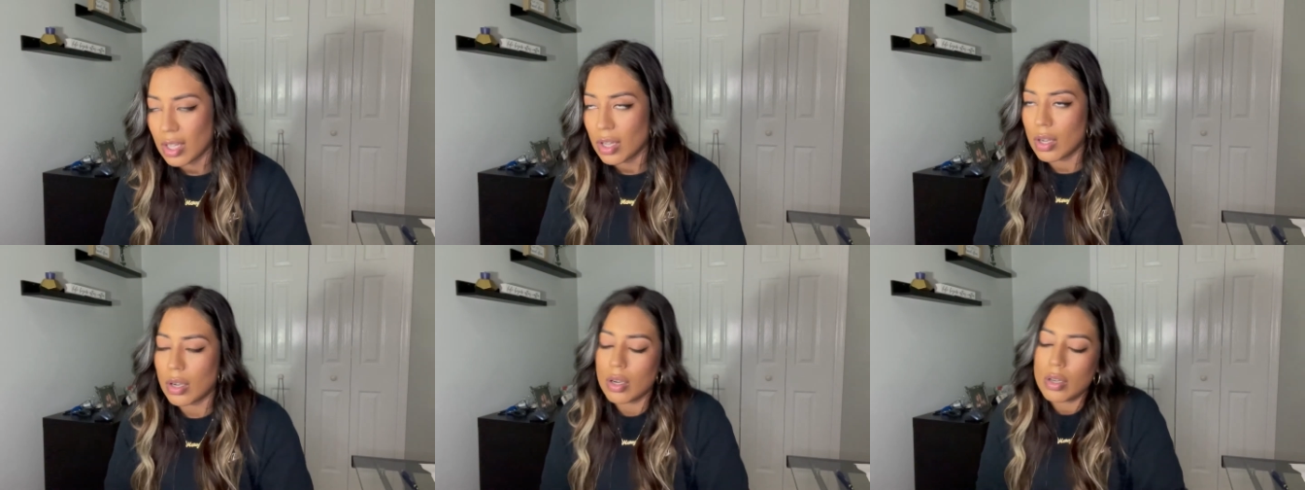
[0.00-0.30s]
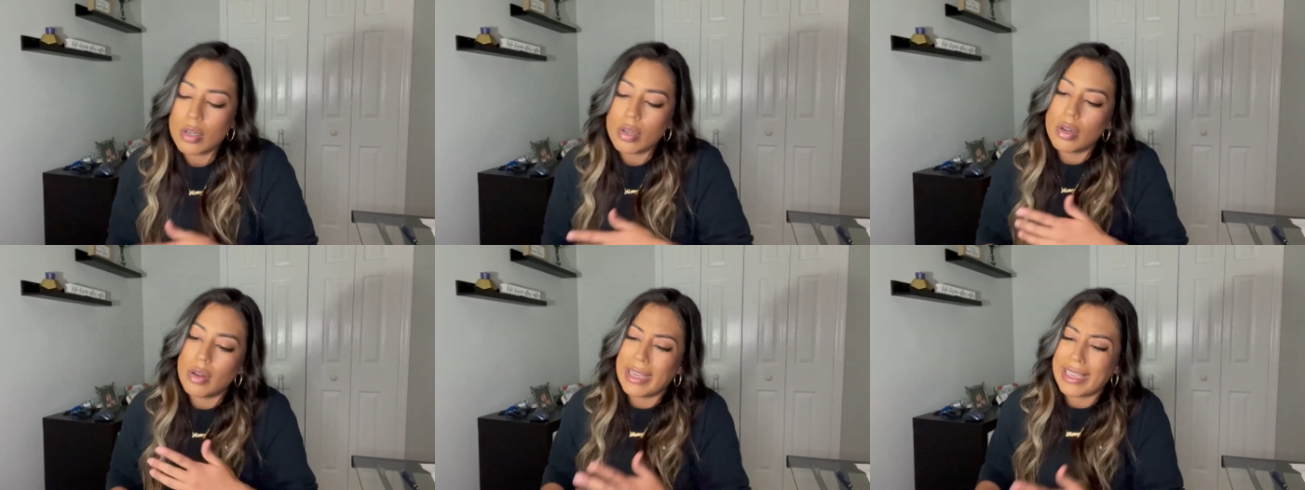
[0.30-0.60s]
Oh
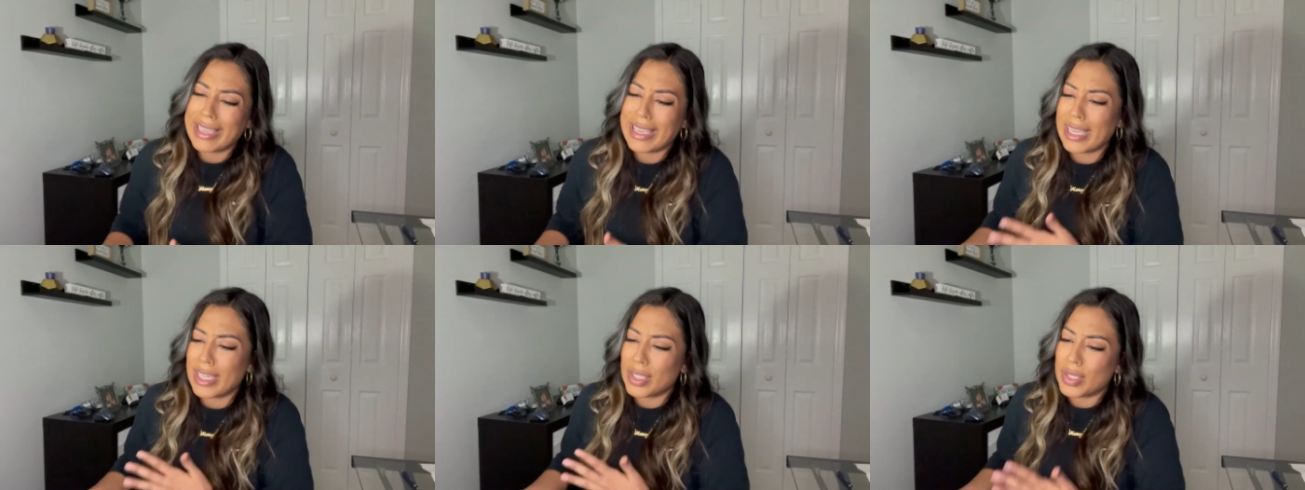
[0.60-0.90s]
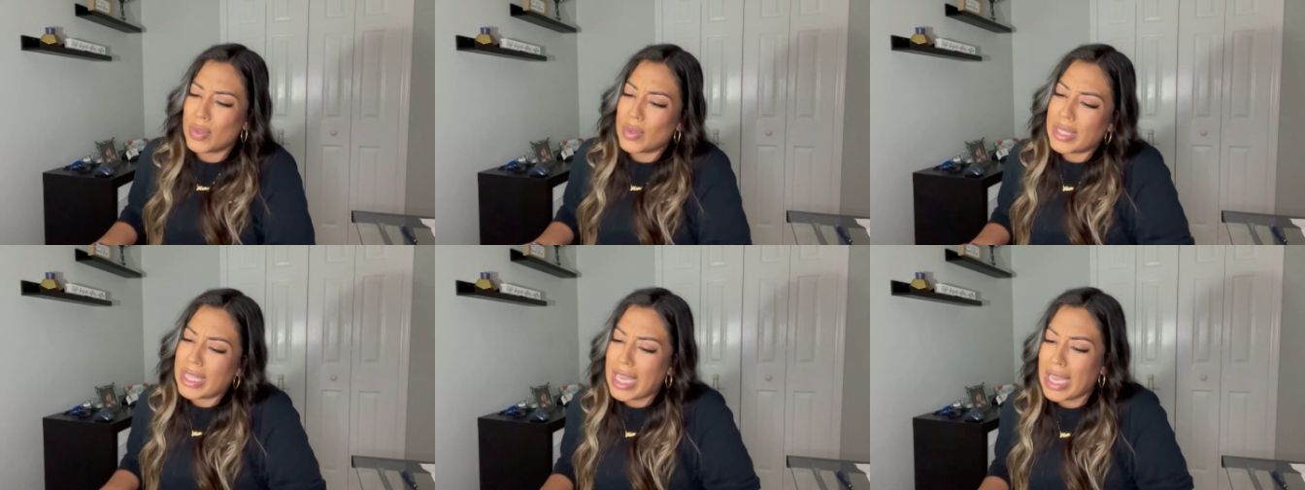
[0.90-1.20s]
no, I can't
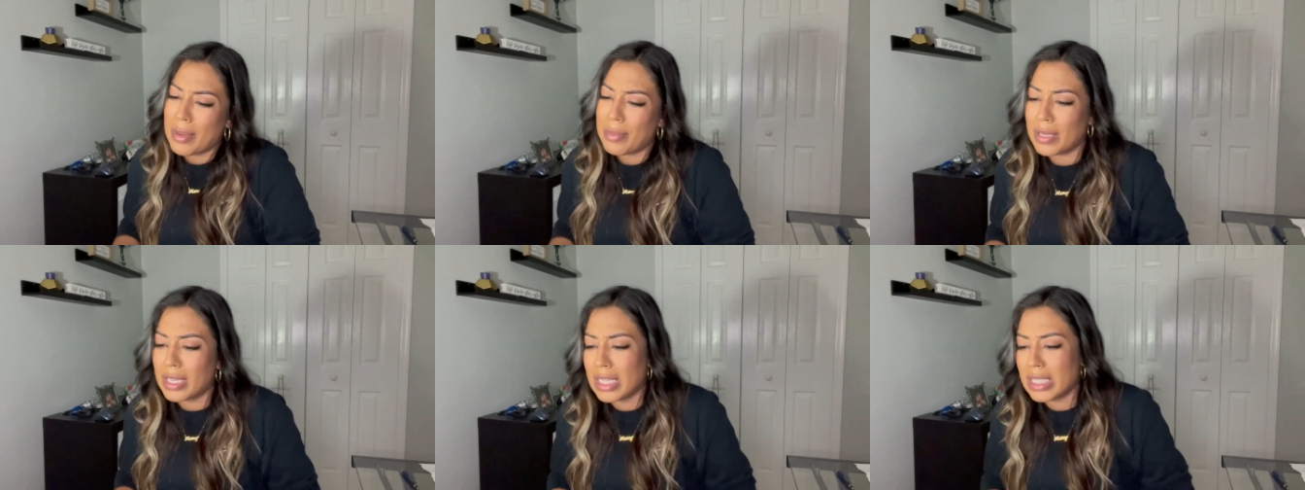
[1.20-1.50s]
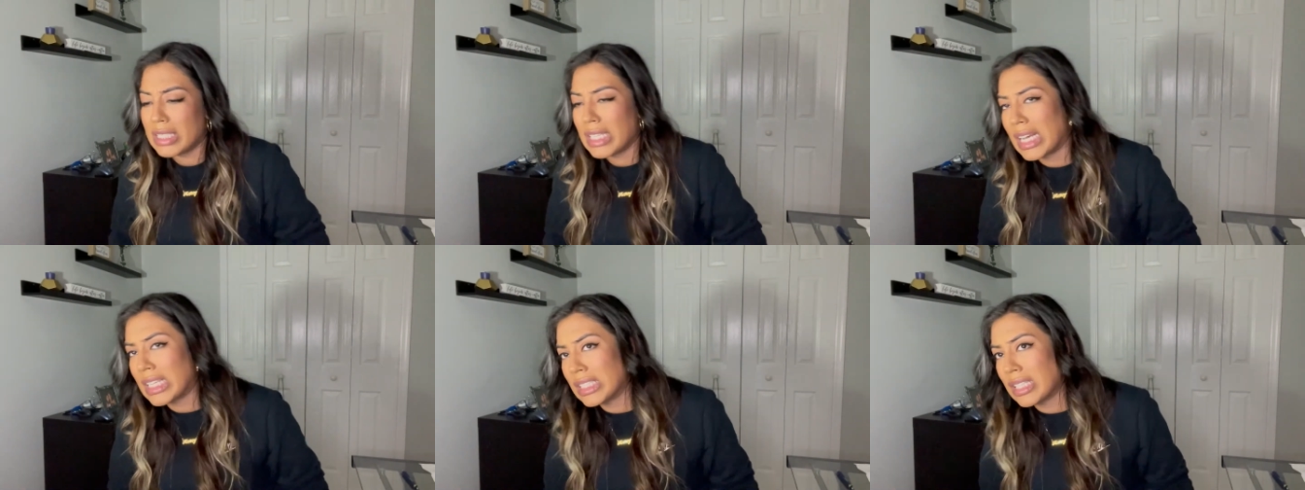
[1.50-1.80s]
do that
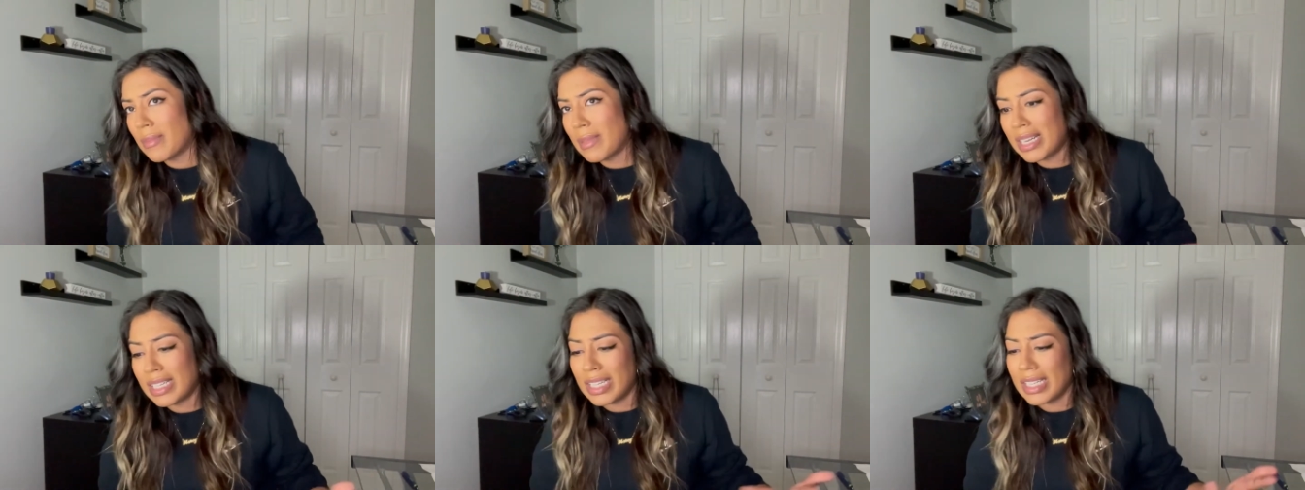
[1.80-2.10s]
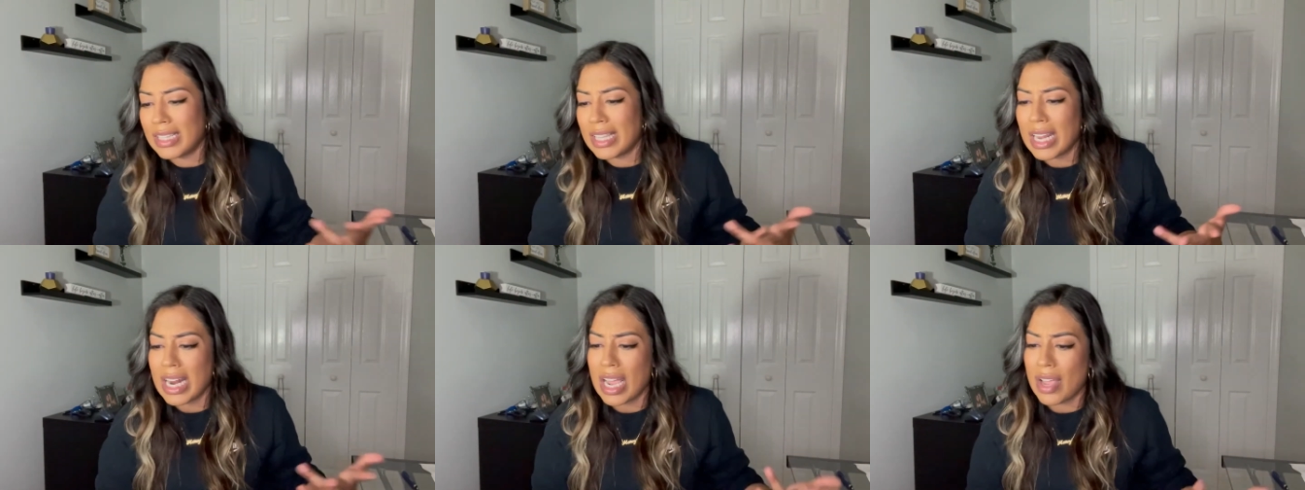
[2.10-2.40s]
because last time I
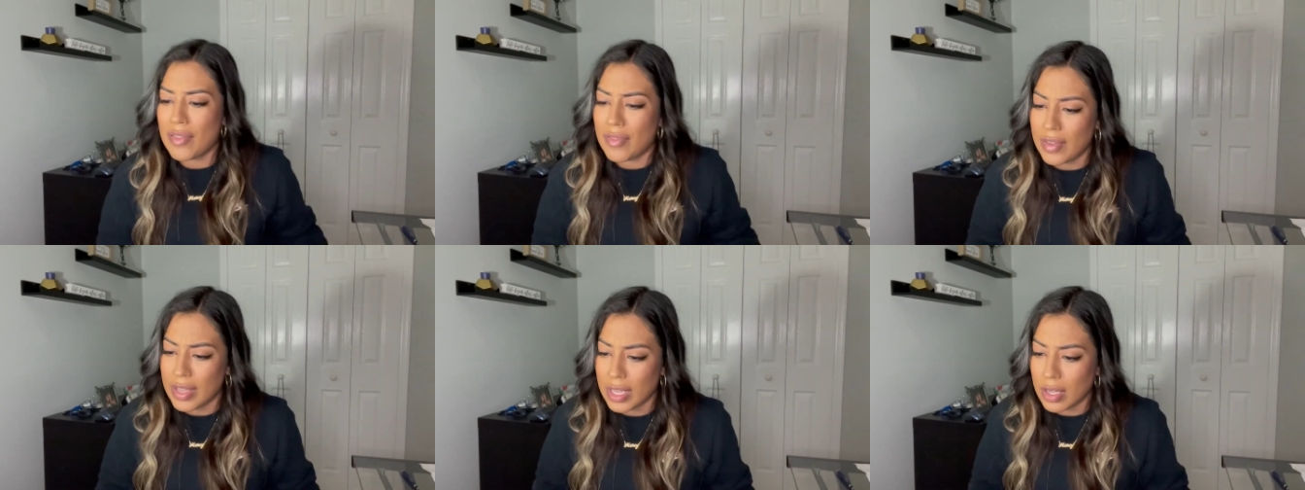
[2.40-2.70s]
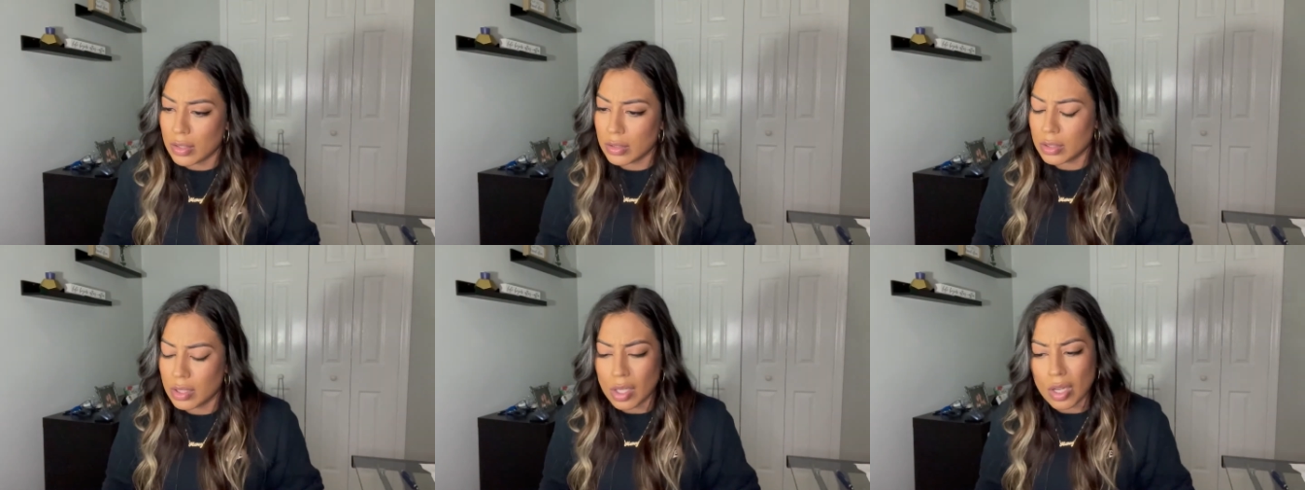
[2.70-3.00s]
did that, I
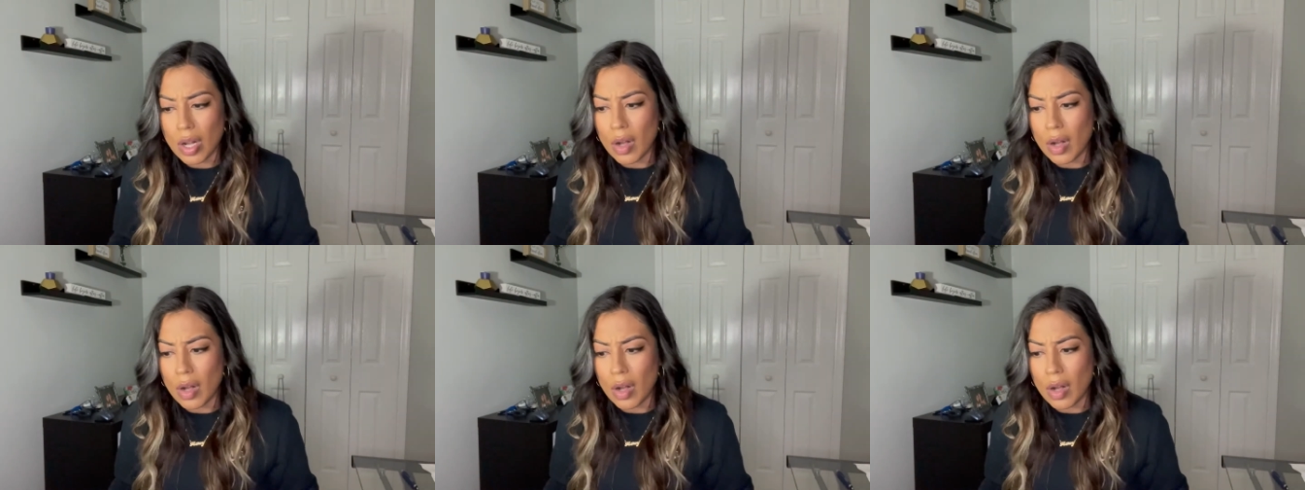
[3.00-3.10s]
failed.